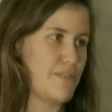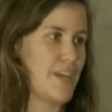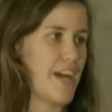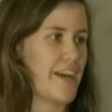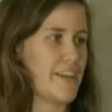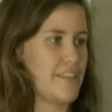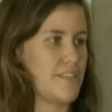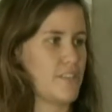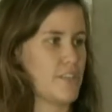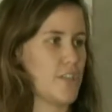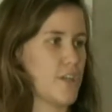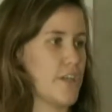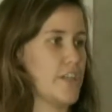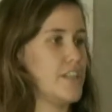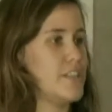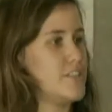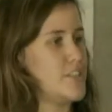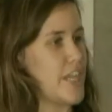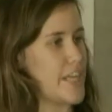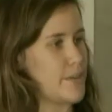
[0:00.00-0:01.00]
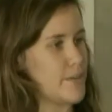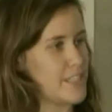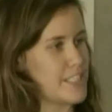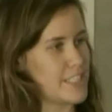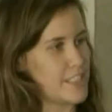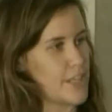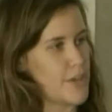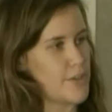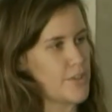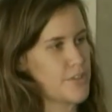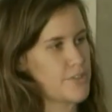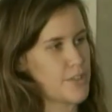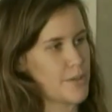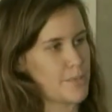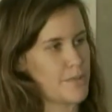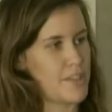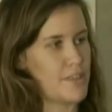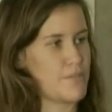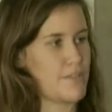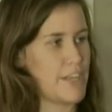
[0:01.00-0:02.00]
gotten good, generous loans
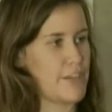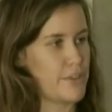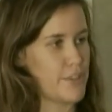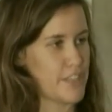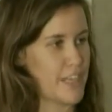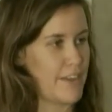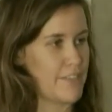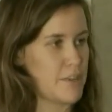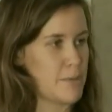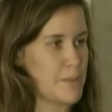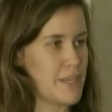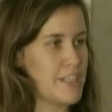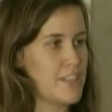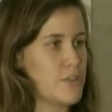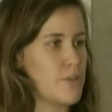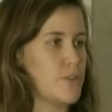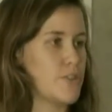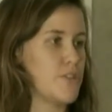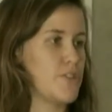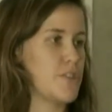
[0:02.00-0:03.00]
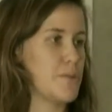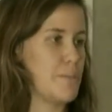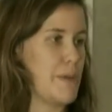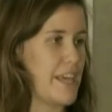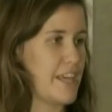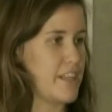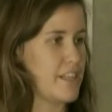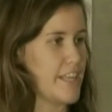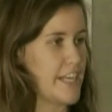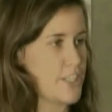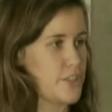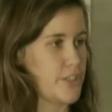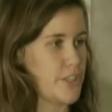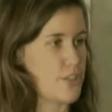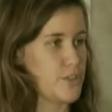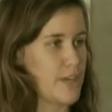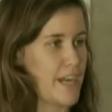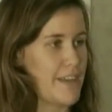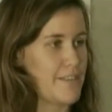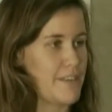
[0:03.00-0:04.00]
from the federal government in order to make electric
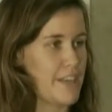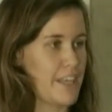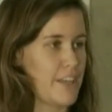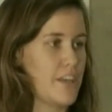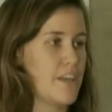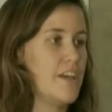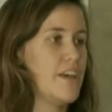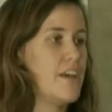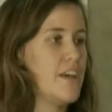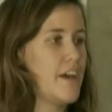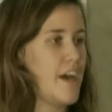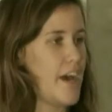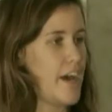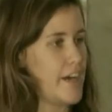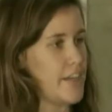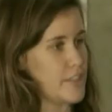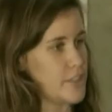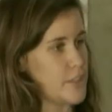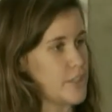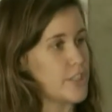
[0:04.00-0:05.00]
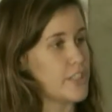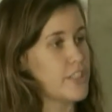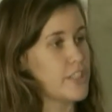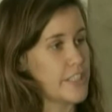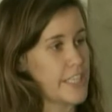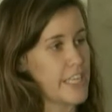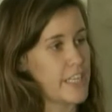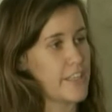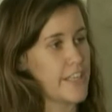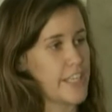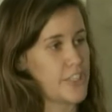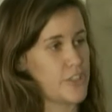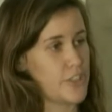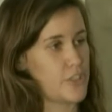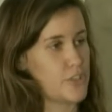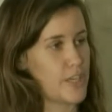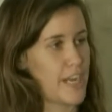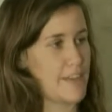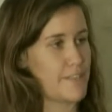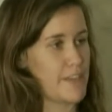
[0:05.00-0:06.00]
driving, uh, good, clean electric
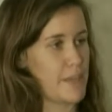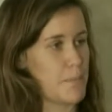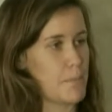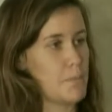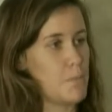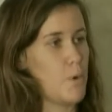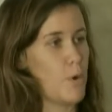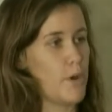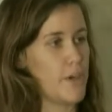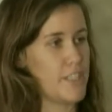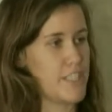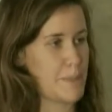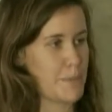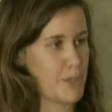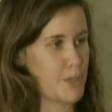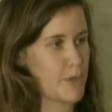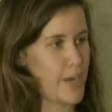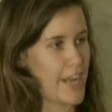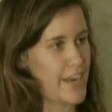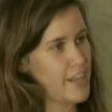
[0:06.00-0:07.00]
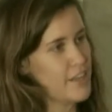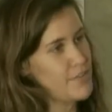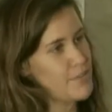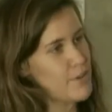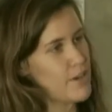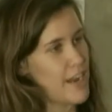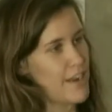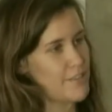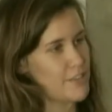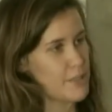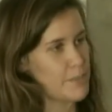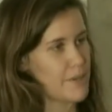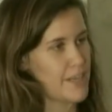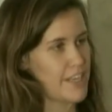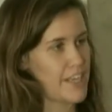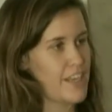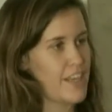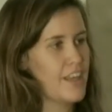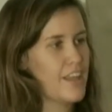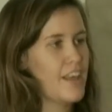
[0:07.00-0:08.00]
driving, more democratic for
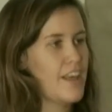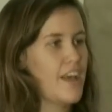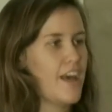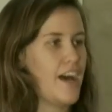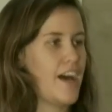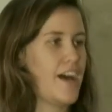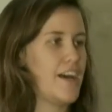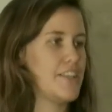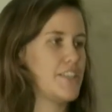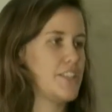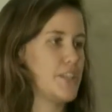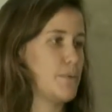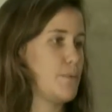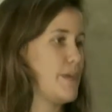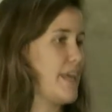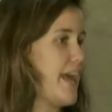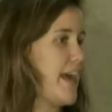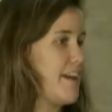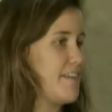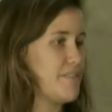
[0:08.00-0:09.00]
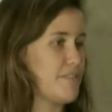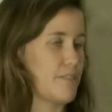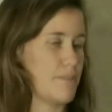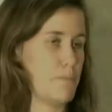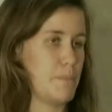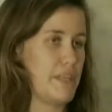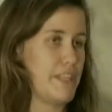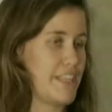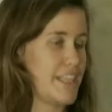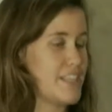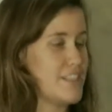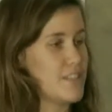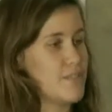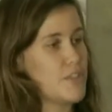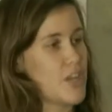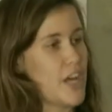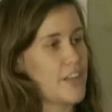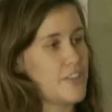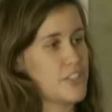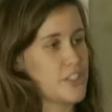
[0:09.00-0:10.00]
everybody. Uh, so we have millions of
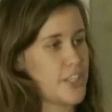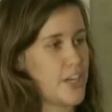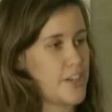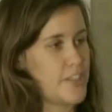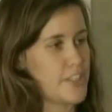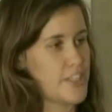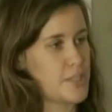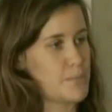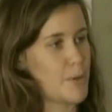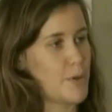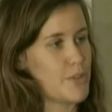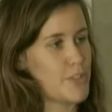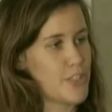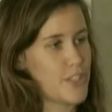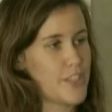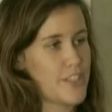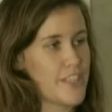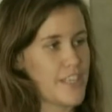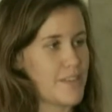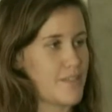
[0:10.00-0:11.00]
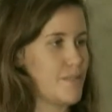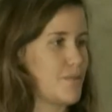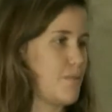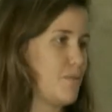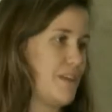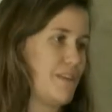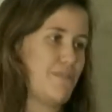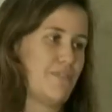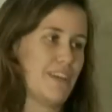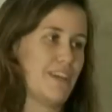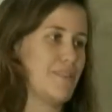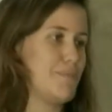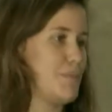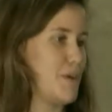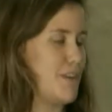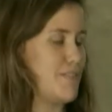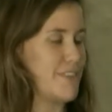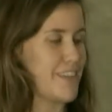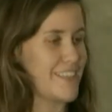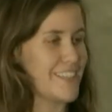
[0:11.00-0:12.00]
dollars at our disposal, and we feel
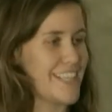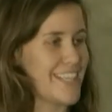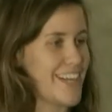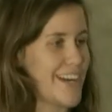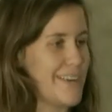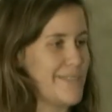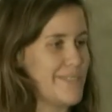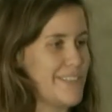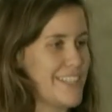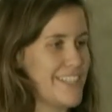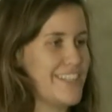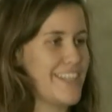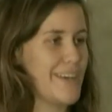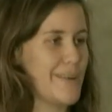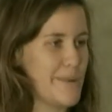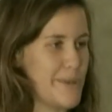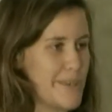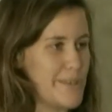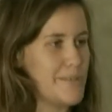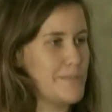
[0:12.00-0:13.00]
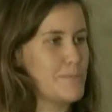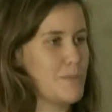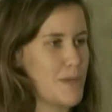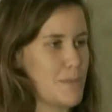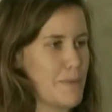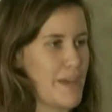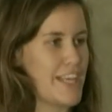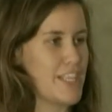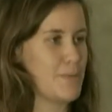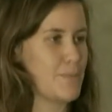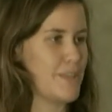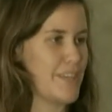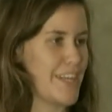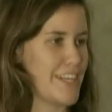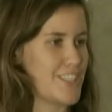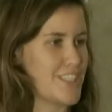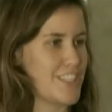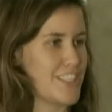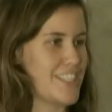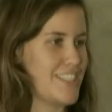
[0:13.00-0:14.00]
perfectly confident that we'll put mass
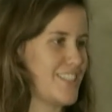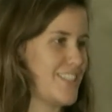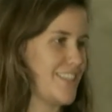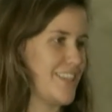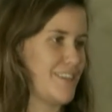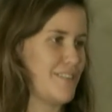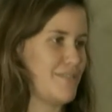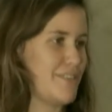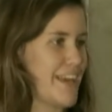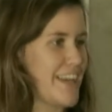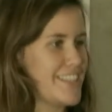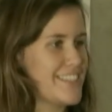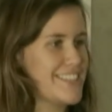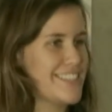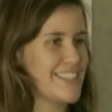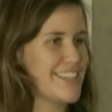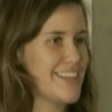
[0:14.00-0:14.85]
production into effect